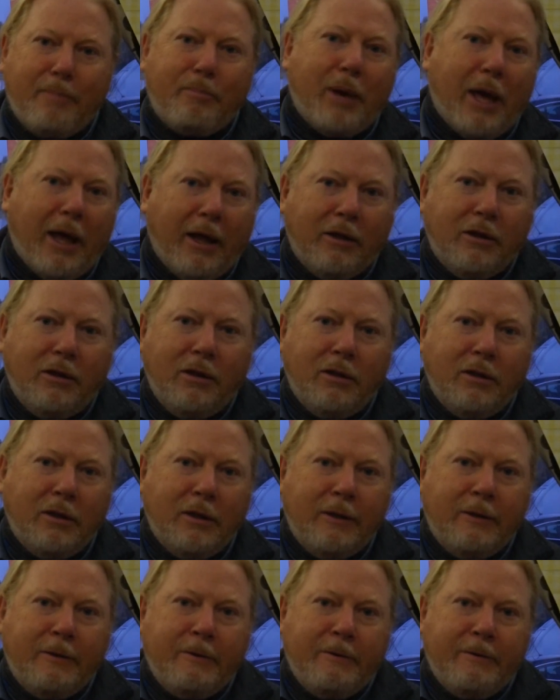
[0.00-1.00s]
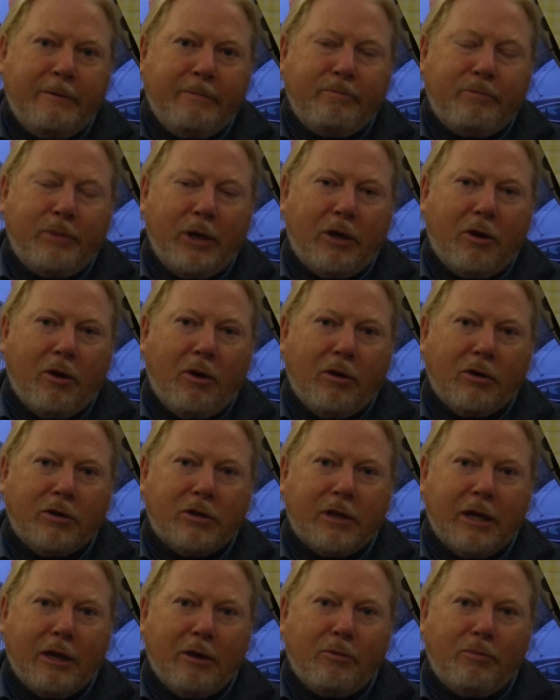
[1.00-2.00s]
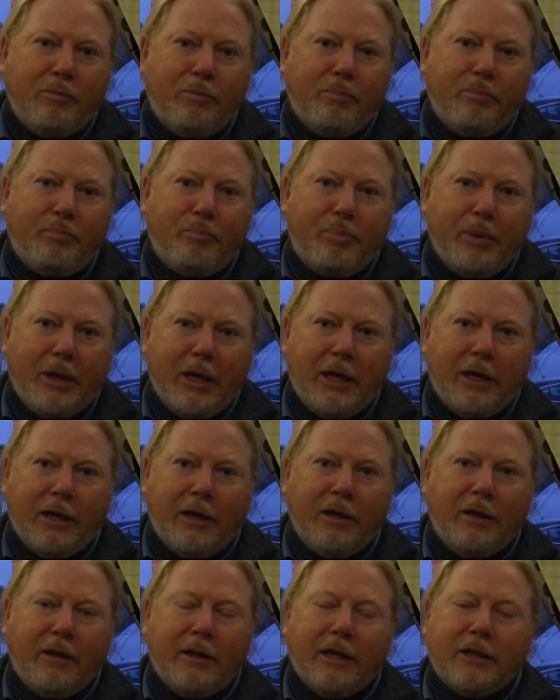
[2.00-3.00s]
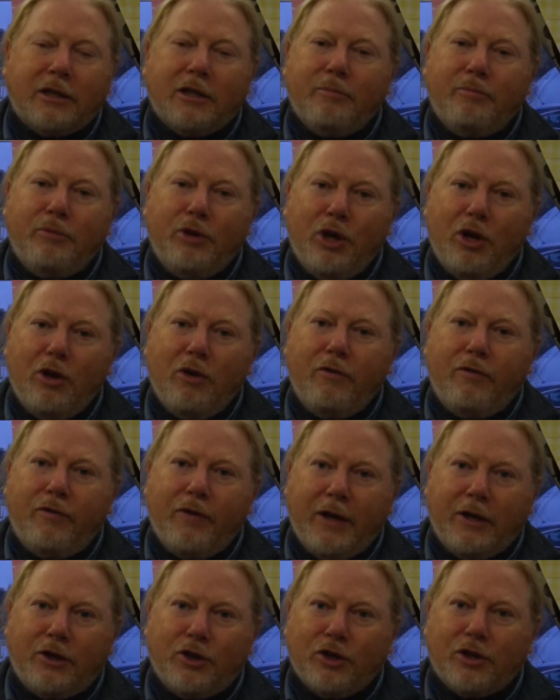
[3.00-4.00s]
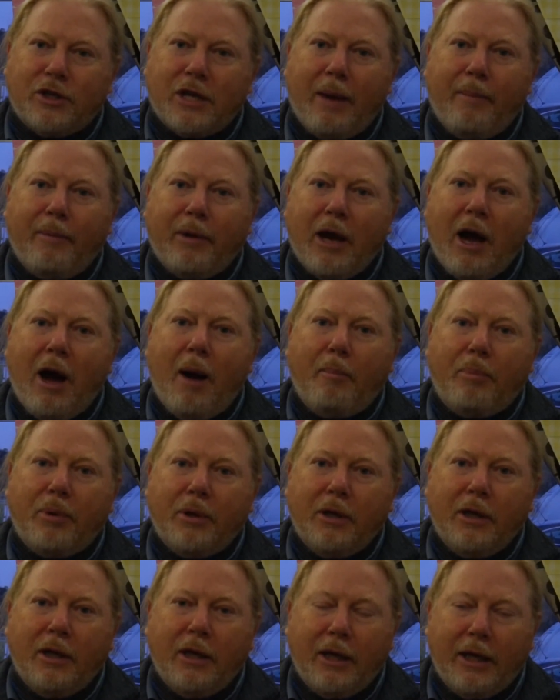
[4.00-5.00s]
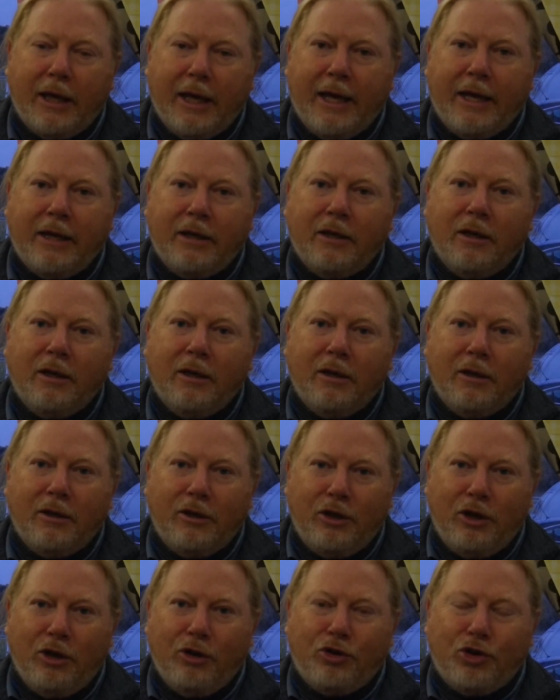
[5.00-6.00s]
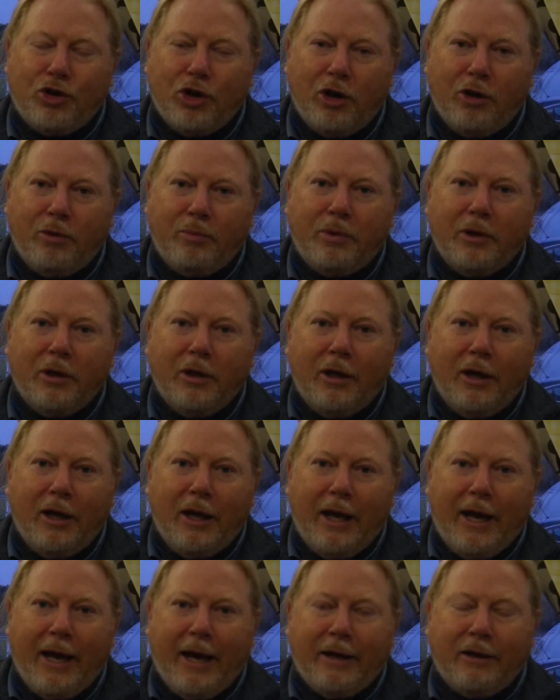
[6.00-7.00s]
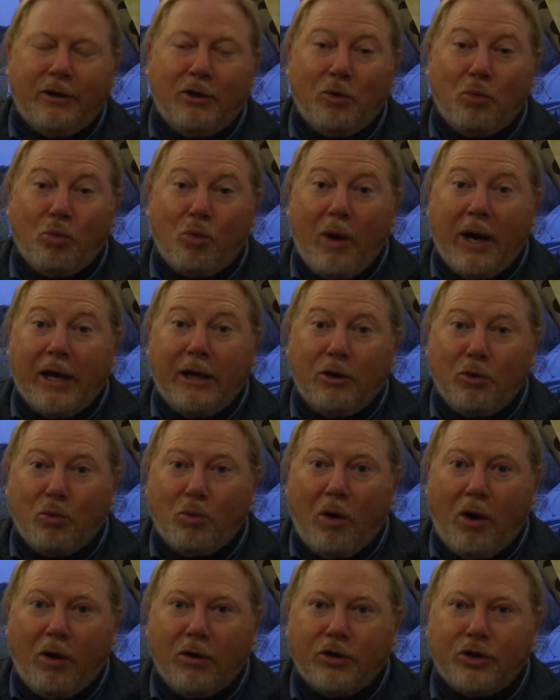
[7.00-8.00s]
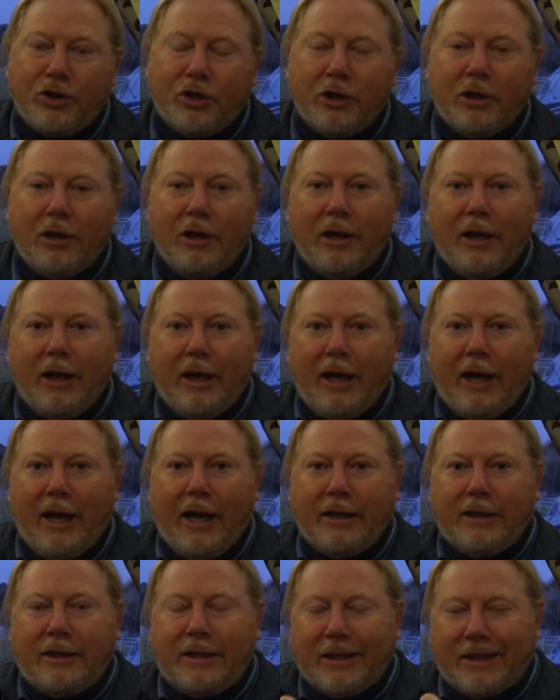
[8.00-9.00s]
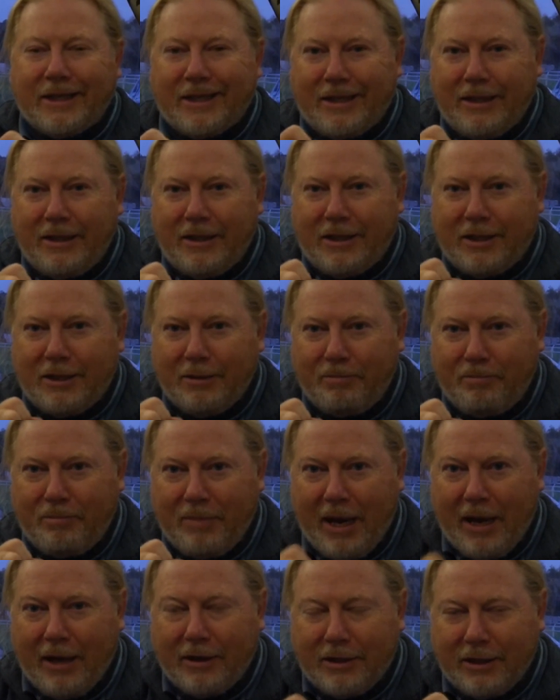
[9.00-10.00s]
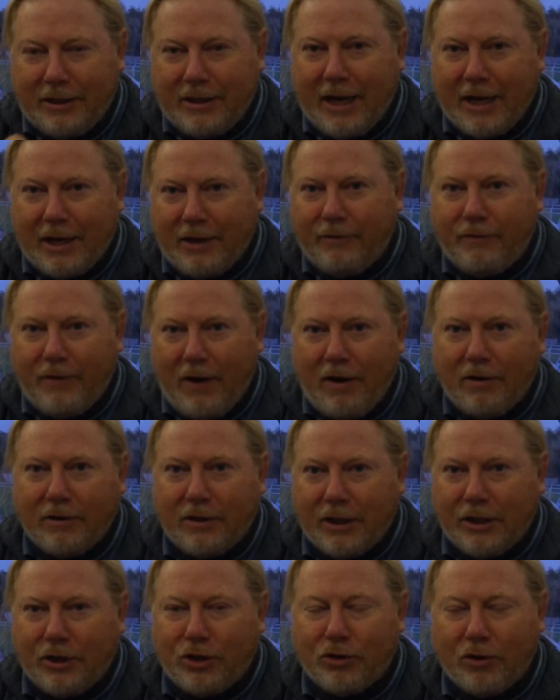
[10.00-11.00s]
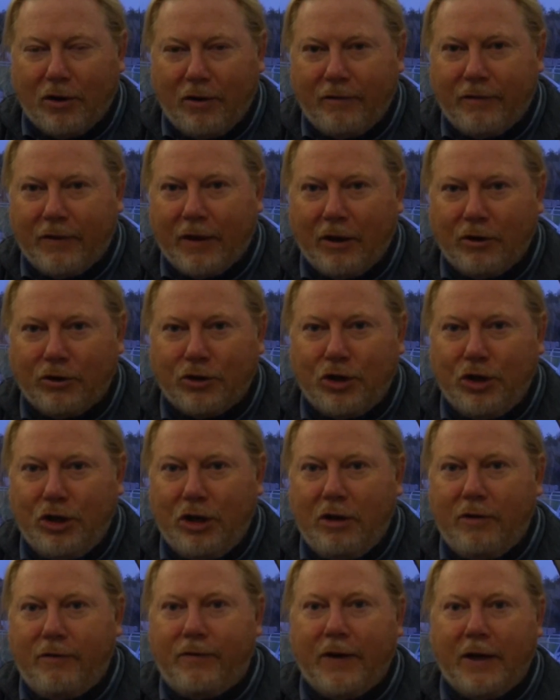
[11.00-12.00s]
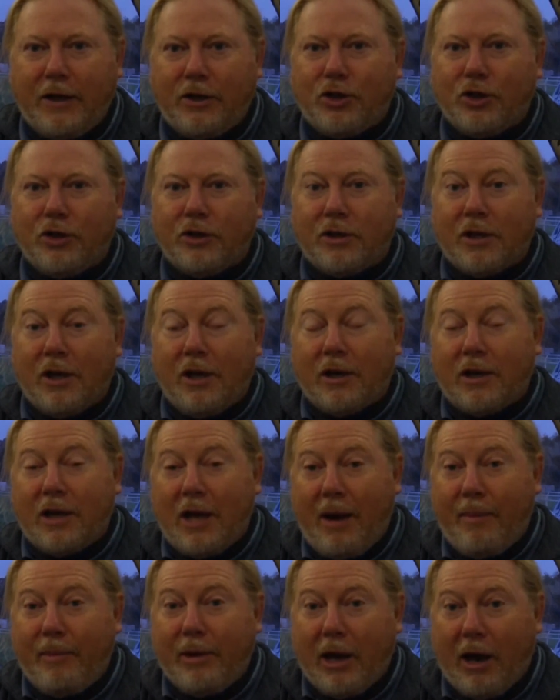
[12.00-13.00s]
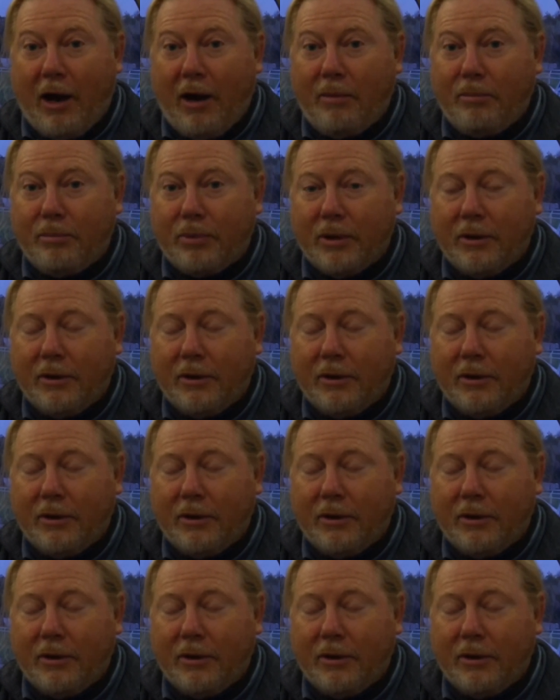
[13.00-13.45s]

bell, because there's some new features coming up in YouTube and the way you watch, and to take advantage of those new features that are coming up,